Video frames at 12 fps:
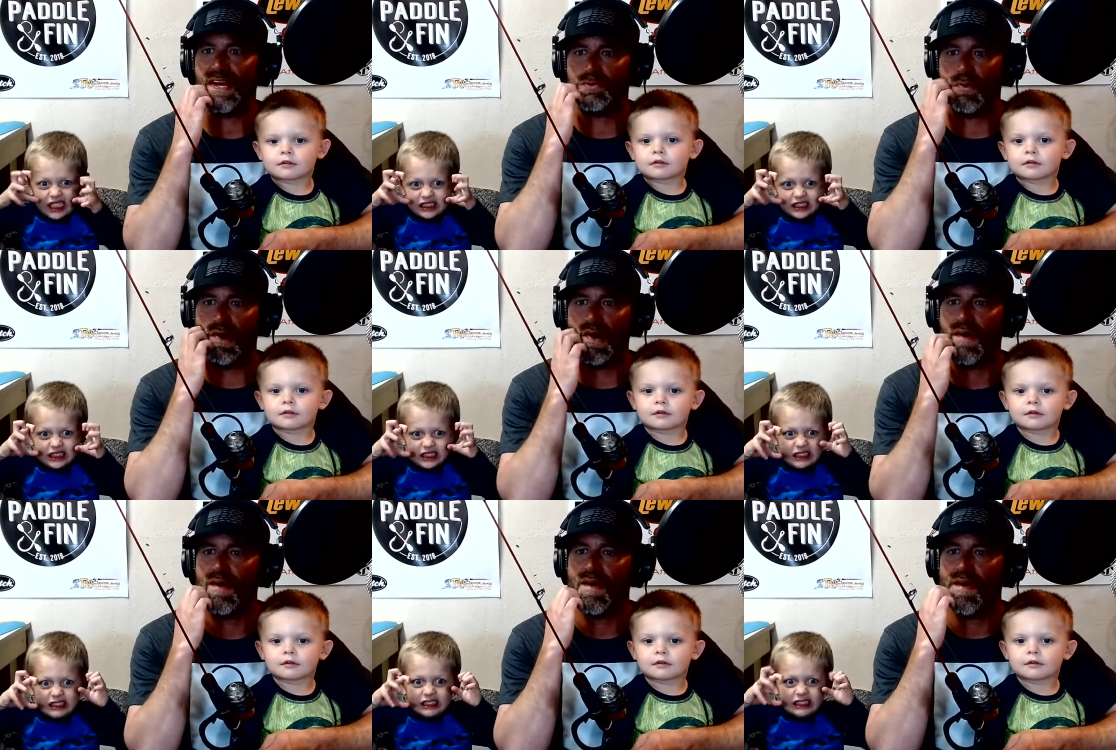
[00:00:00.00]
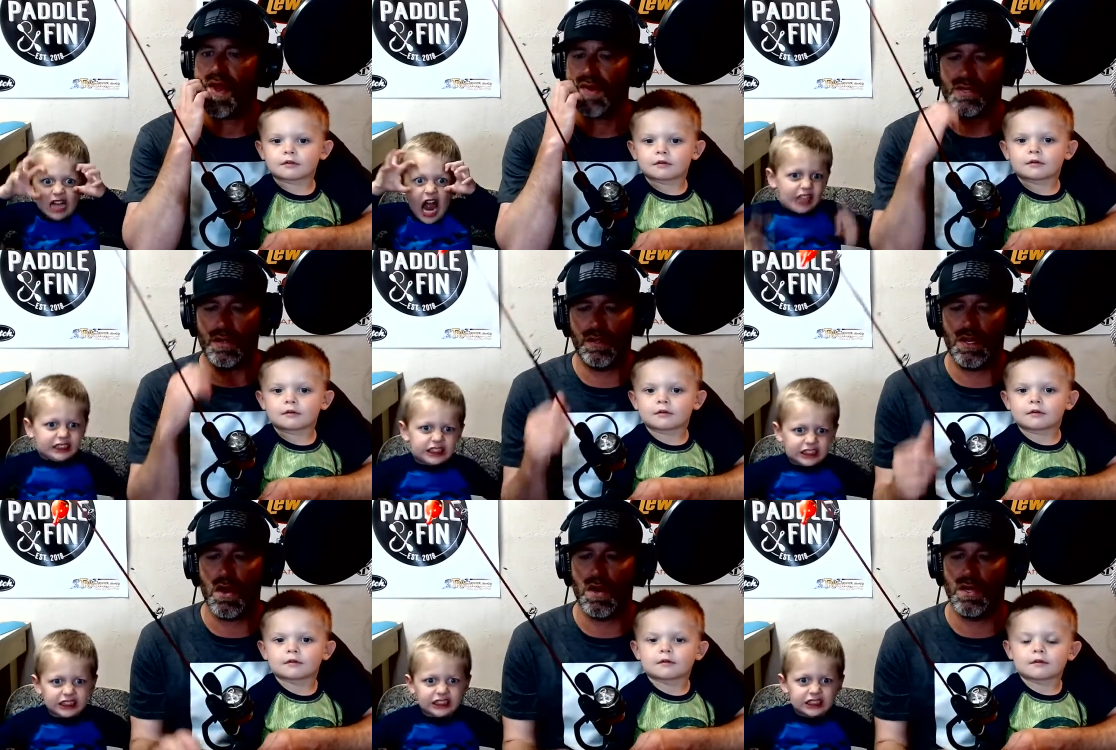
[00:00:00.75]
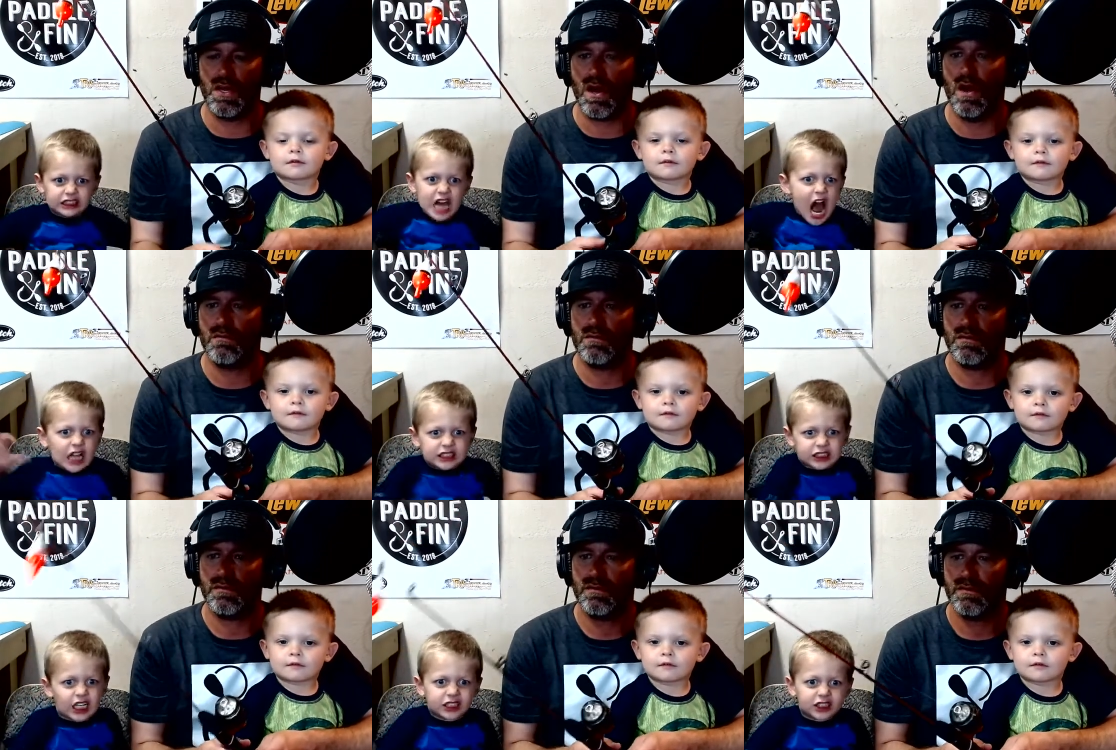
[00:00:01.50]
Speaker 1: one totally on your own
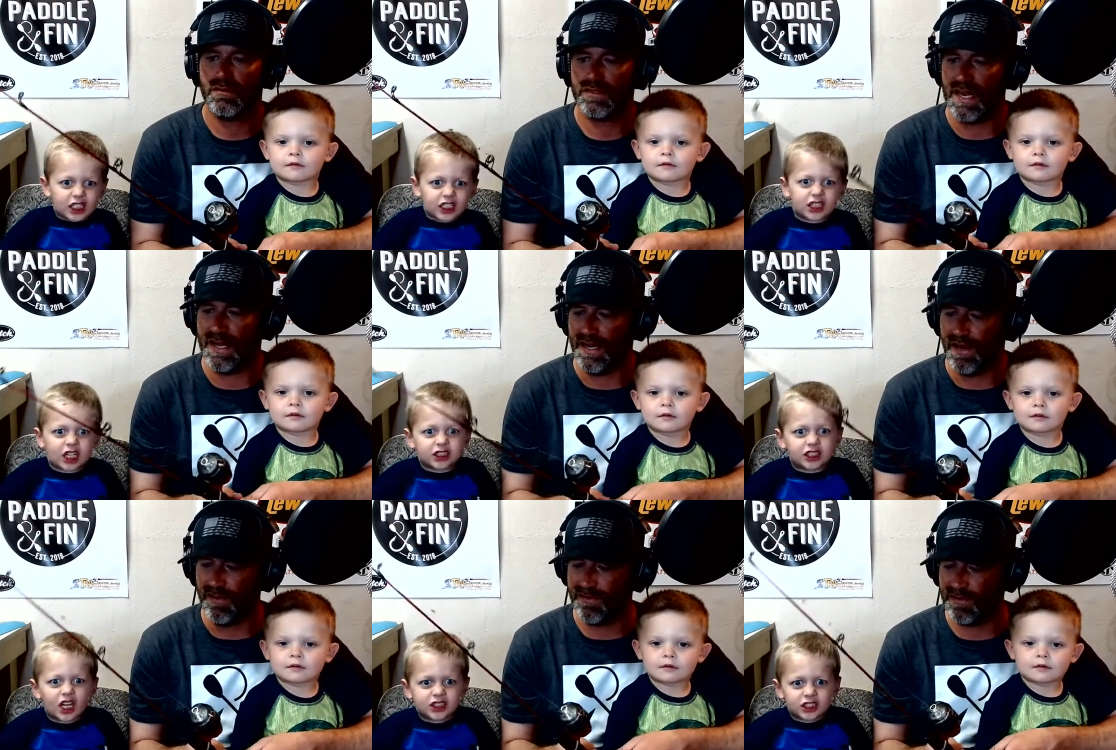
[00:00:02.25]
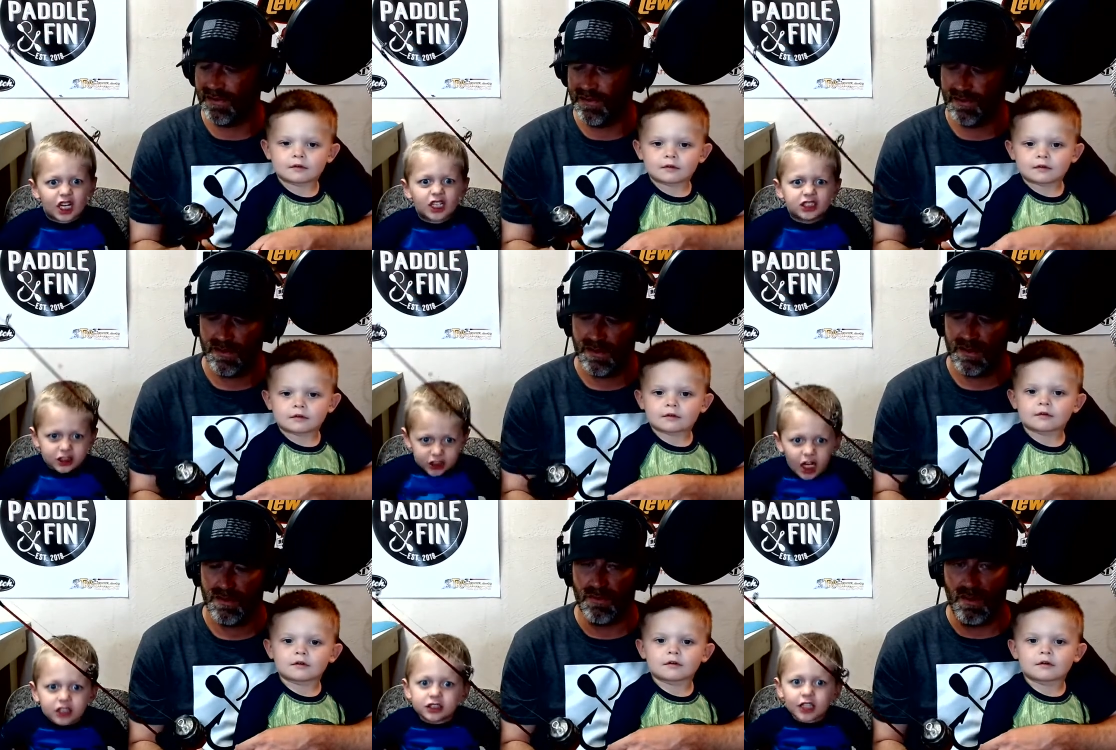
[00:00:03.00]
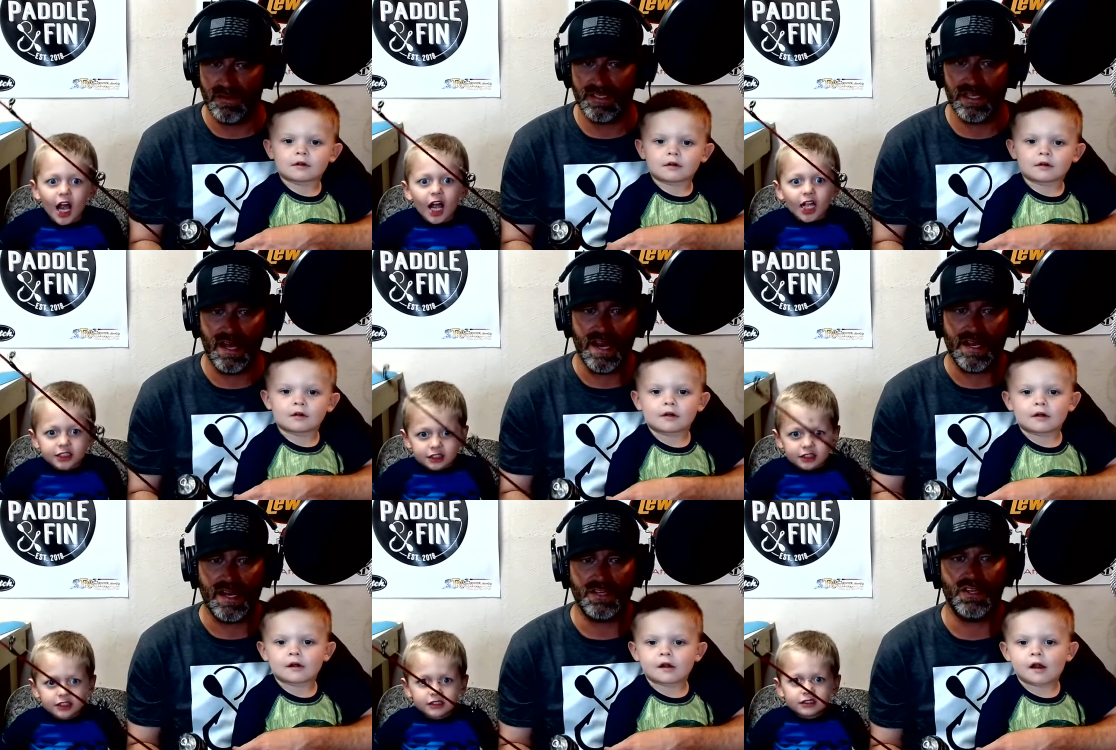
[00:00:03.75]
didn't you? What was it like
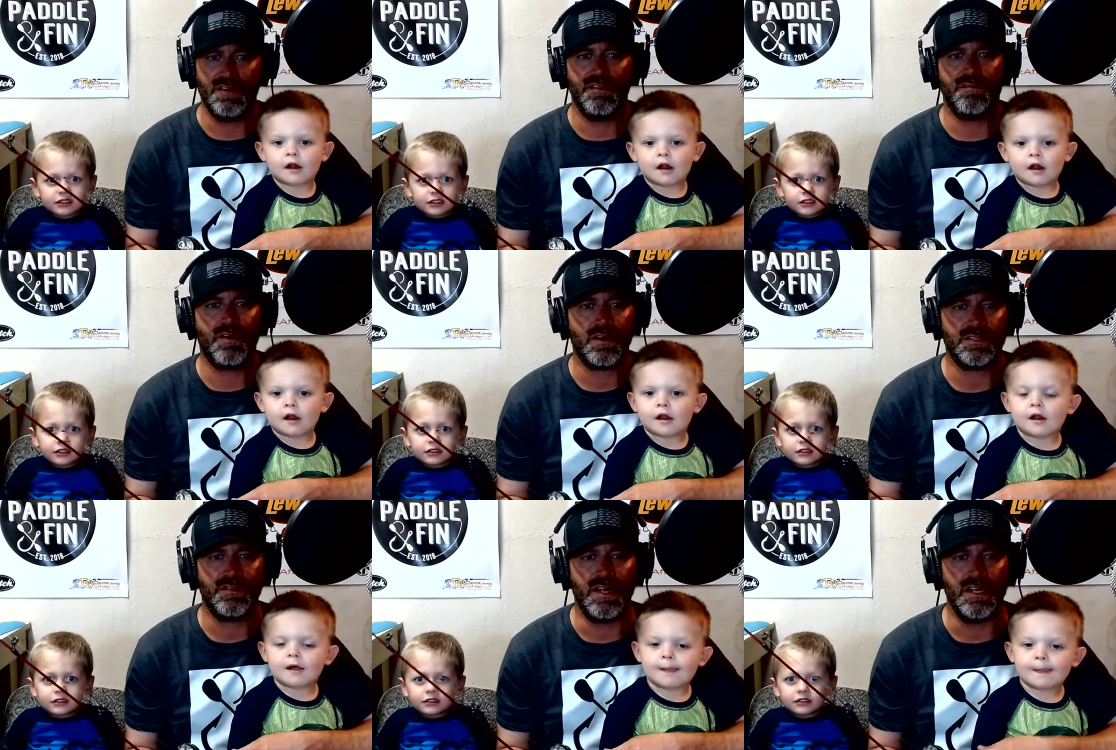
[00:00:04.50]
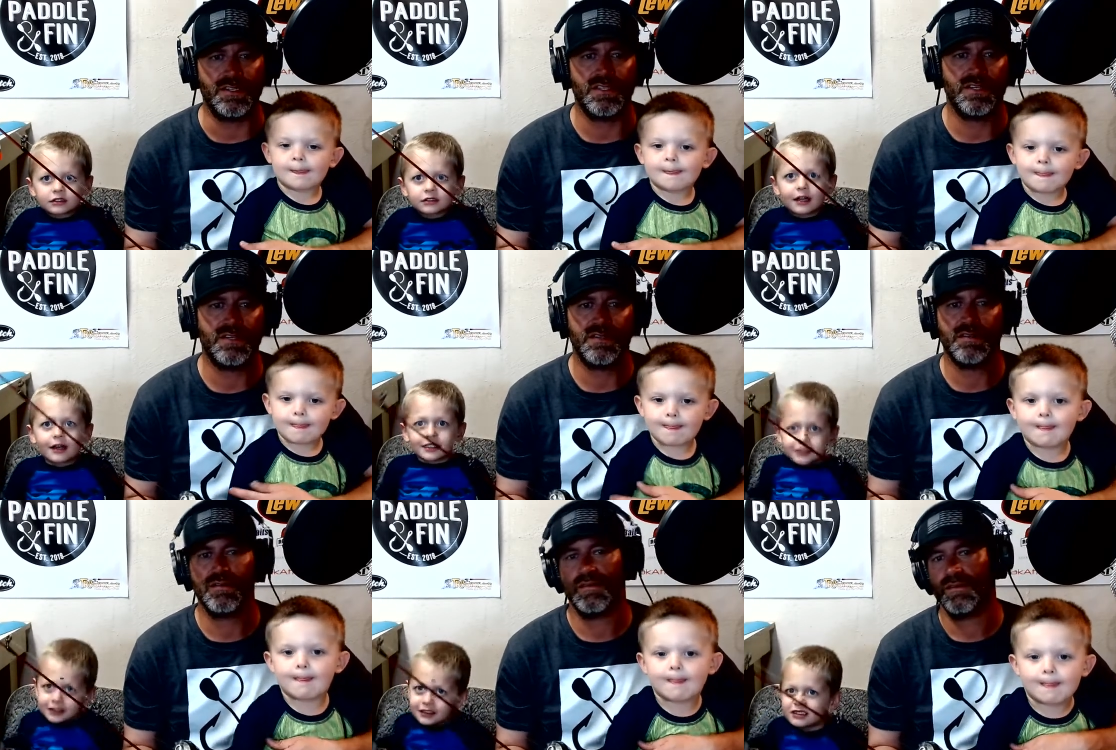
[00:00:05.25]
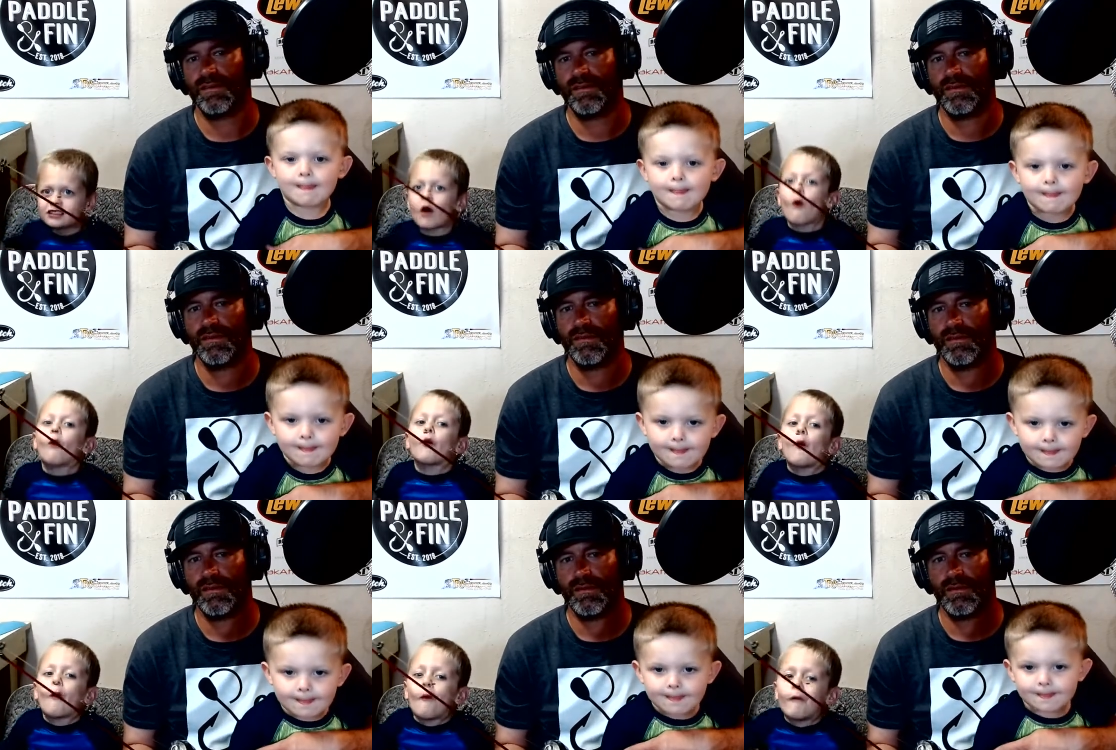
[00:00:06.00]
catching your first fish?
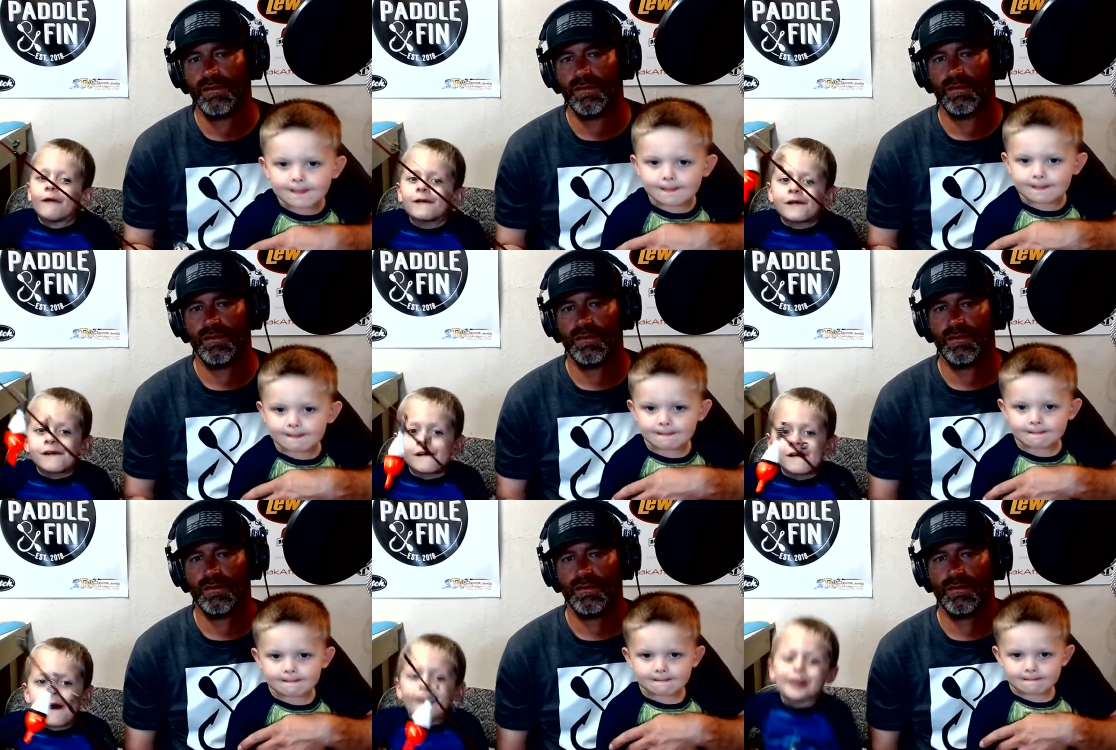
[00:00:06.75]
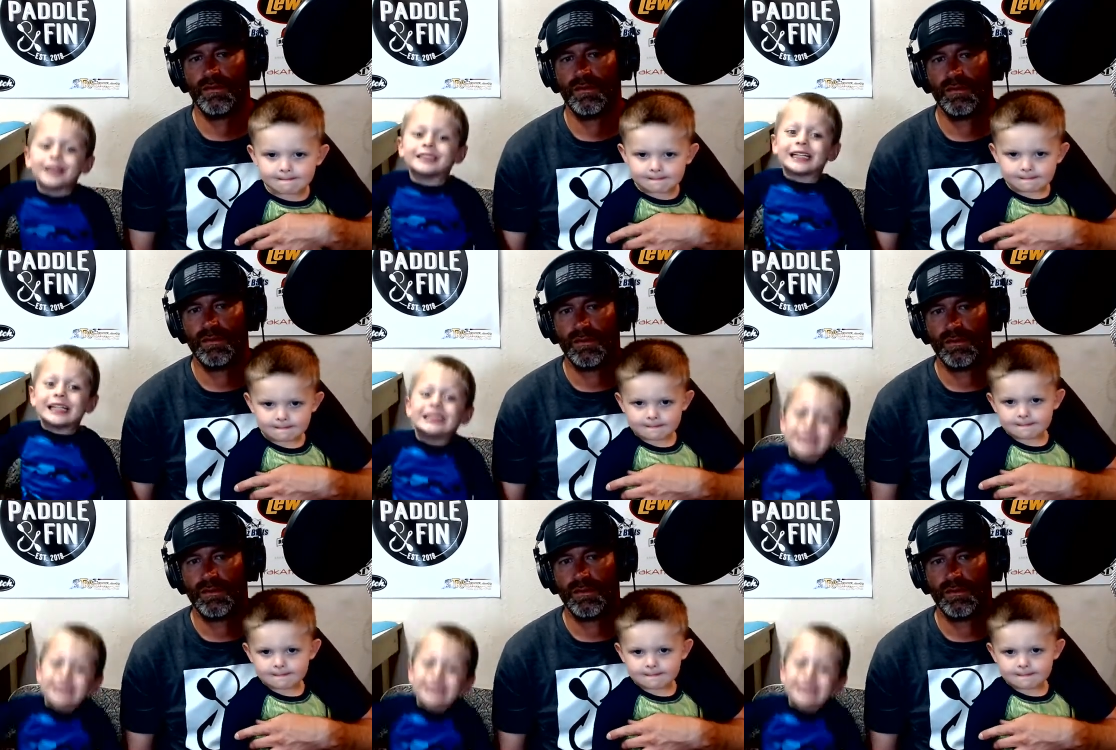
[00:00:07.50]
Speaker 2: So amazing.